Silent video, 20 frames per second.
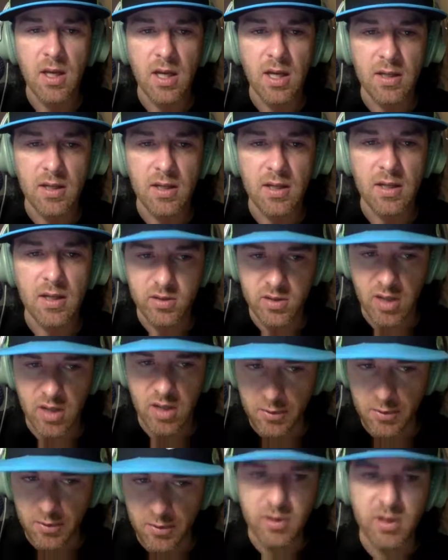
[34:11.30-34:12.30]
And so there's an
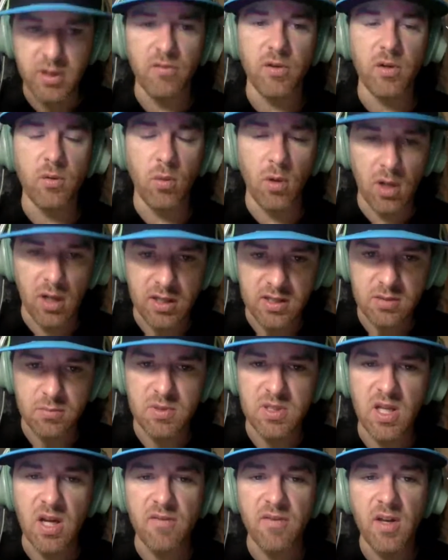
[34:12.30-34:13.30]
opportunity for you to work on
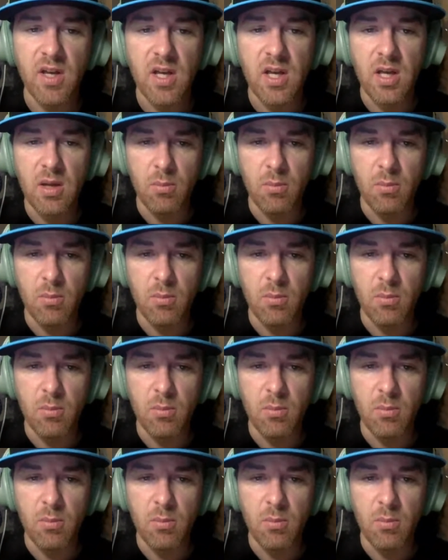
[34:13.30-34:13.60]
some stuff,